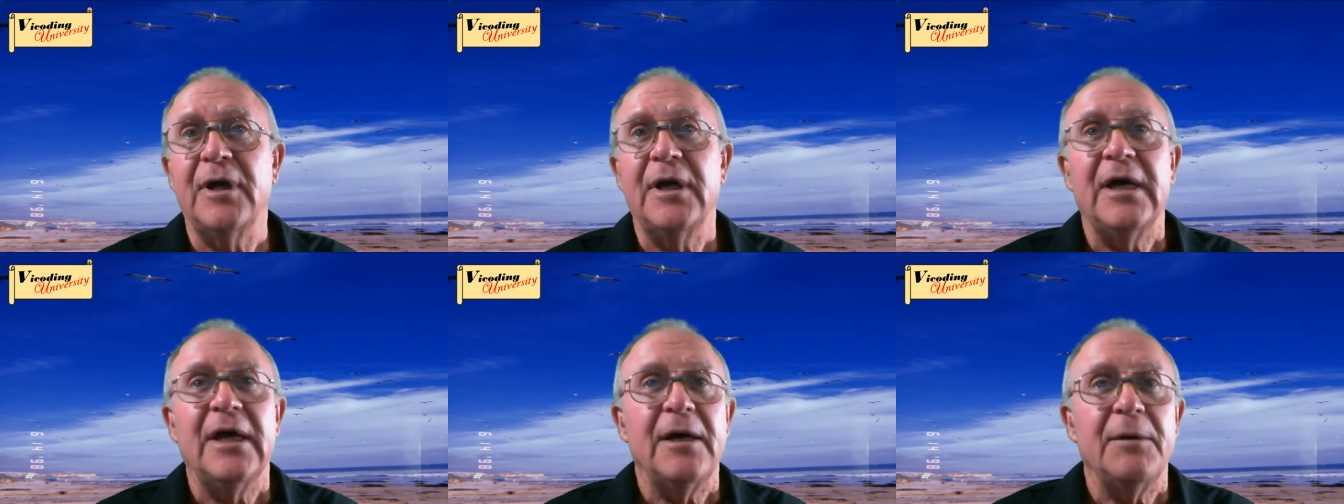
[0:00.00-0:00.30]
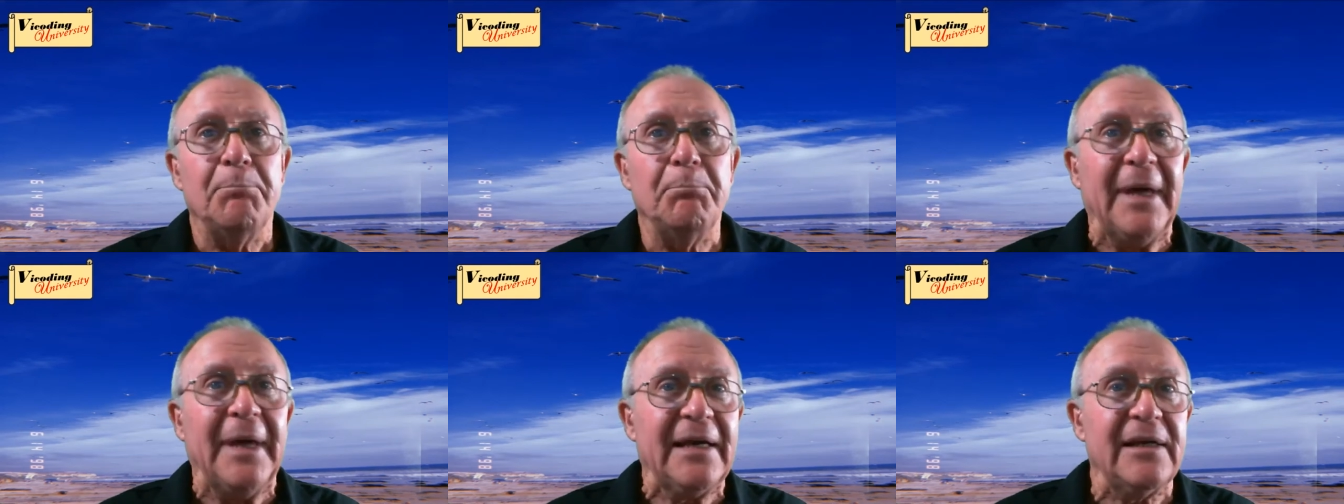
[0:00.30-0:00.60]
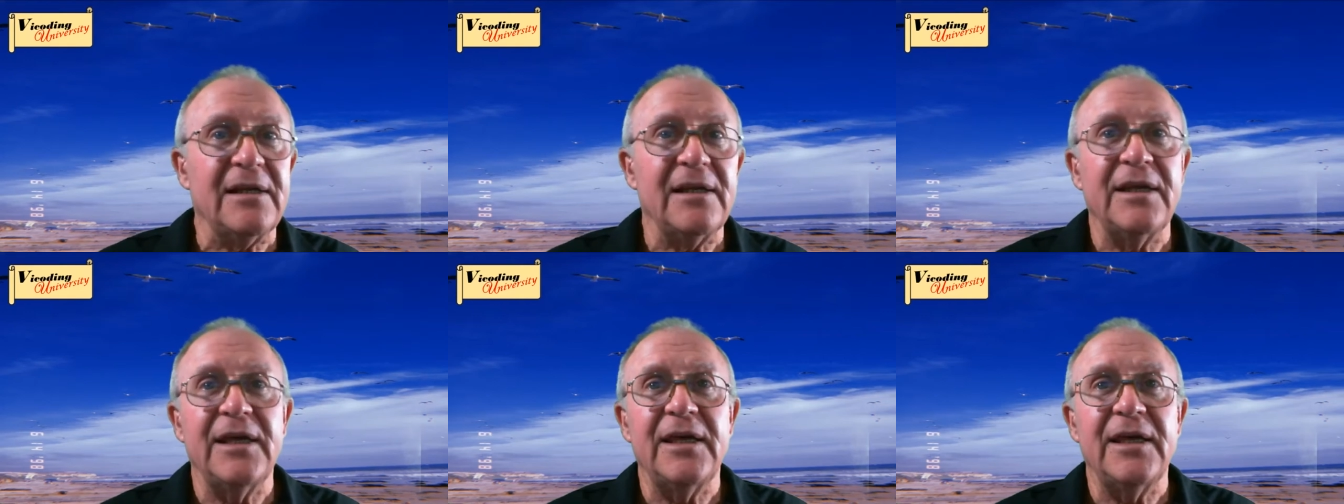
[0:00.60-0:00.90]

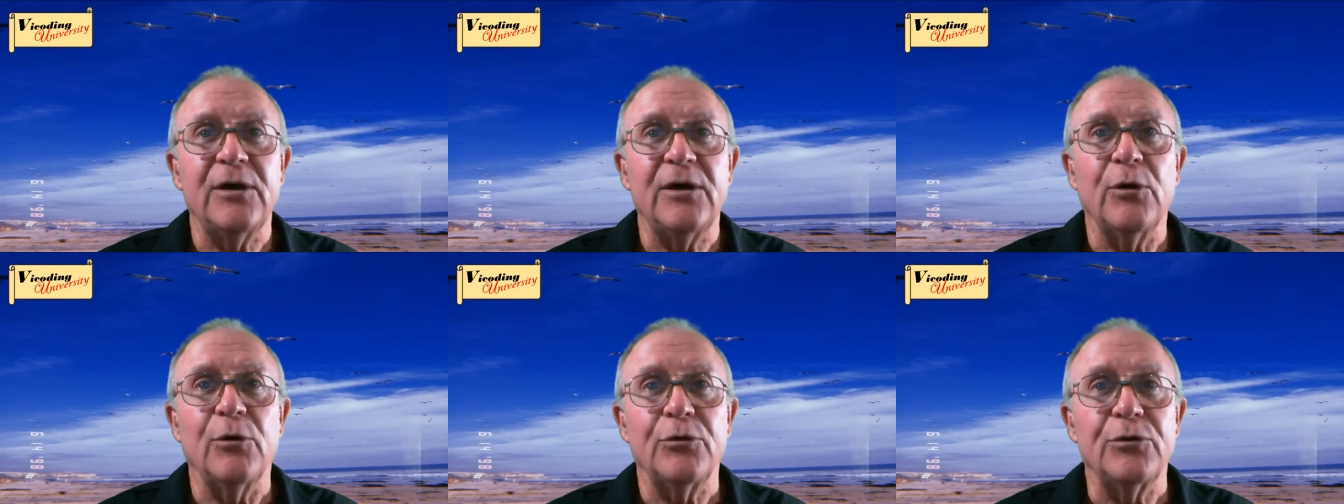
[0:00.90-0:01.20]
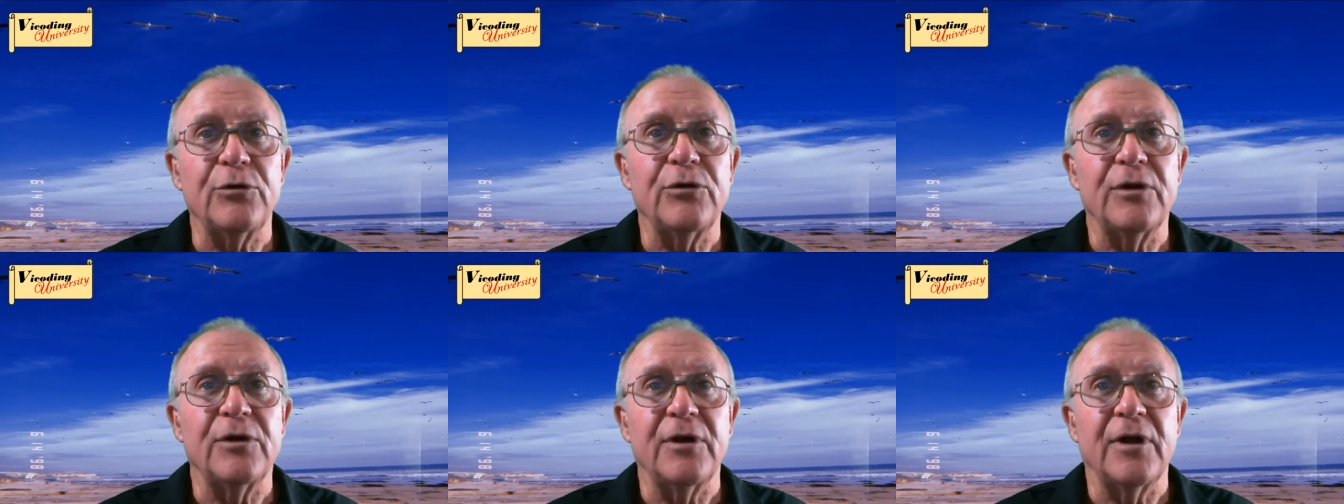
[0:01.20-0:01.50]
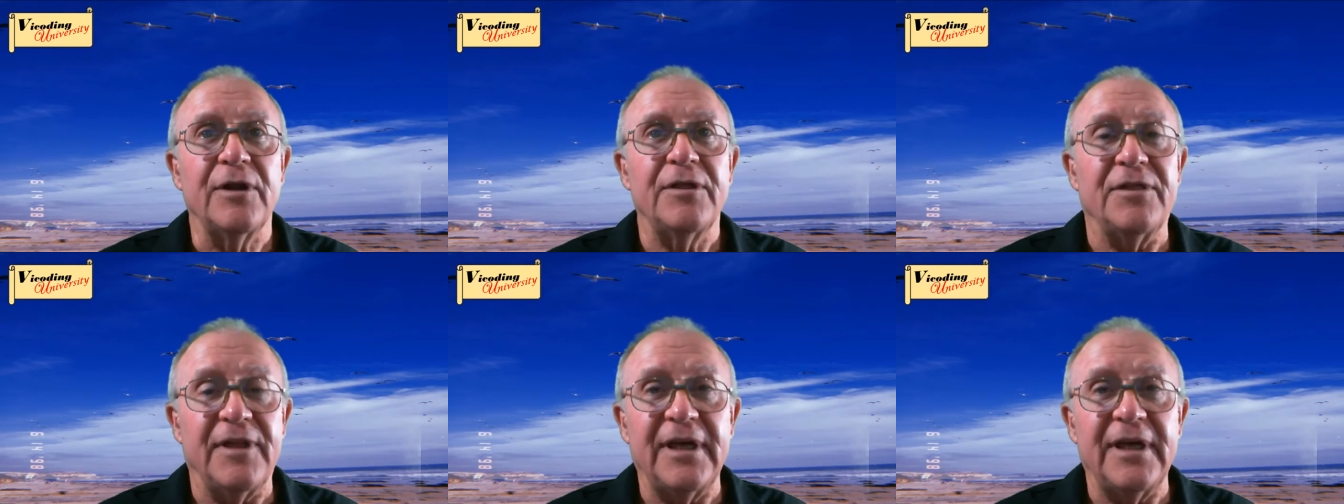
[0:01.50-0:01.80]
mentally go through the
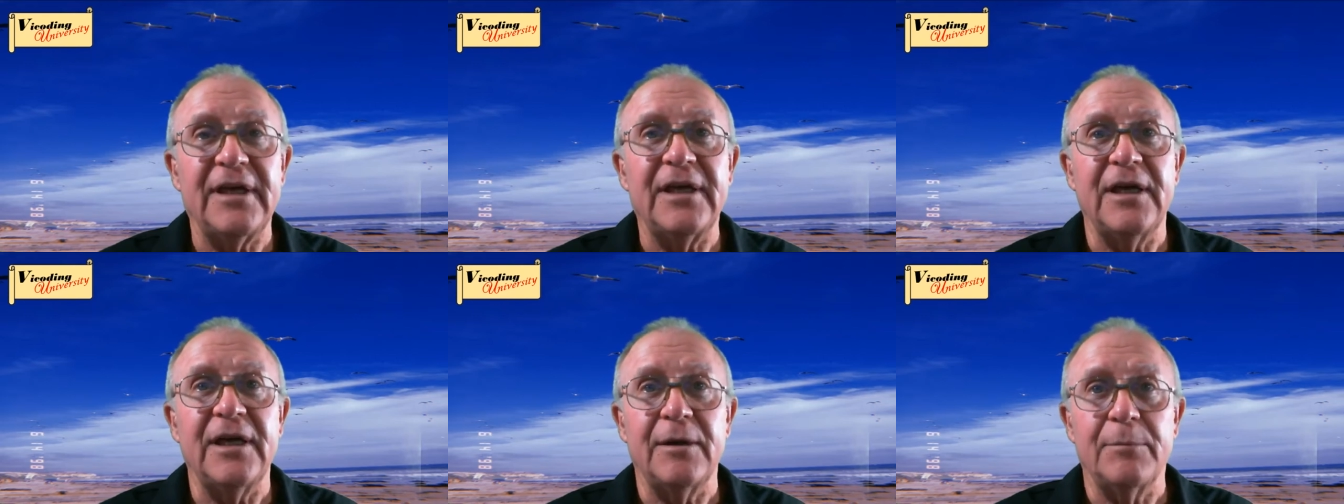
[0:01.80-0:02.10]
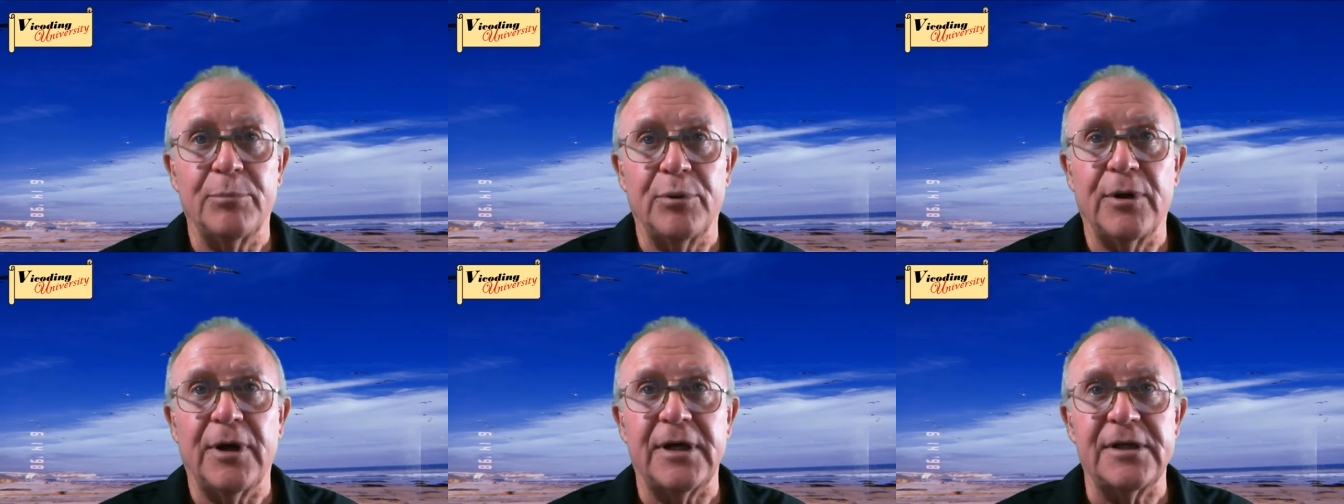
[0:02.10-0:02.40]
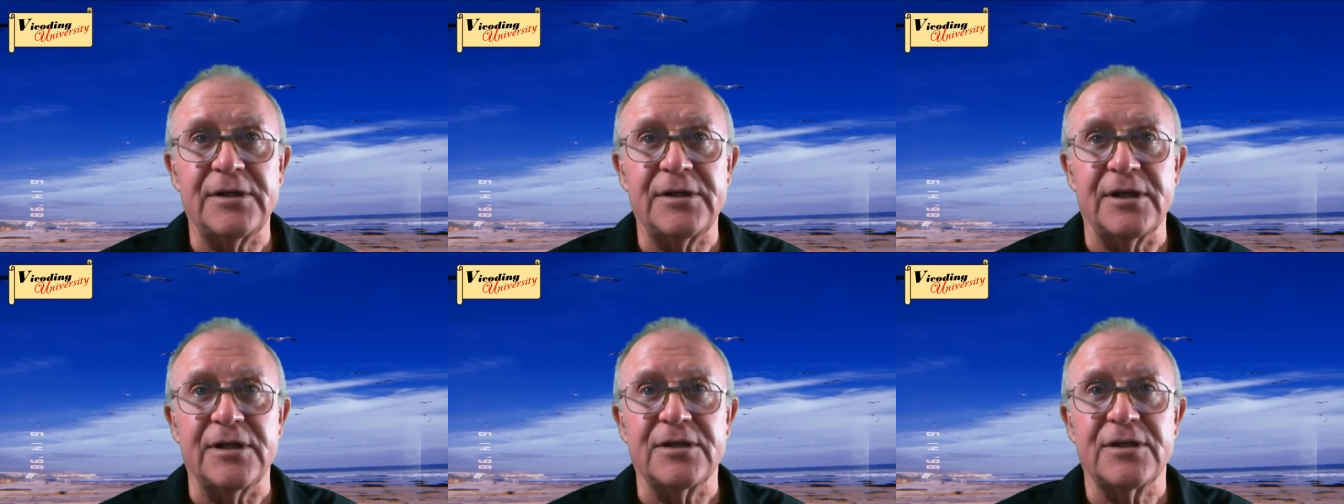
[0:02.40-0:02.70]
thinking
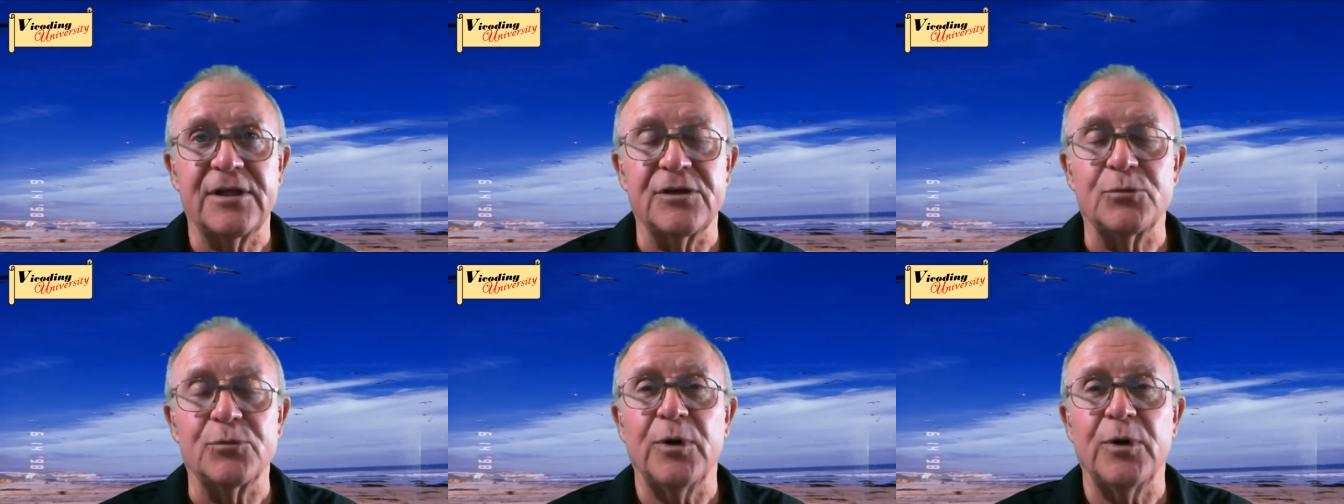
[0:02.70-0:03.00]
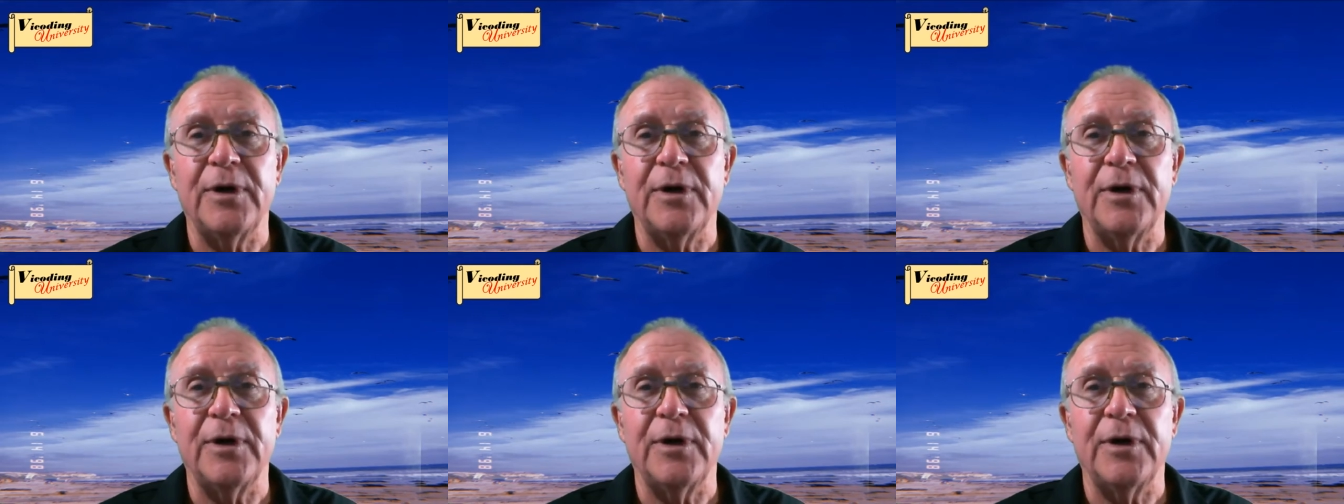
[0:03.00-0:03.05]
process, because we're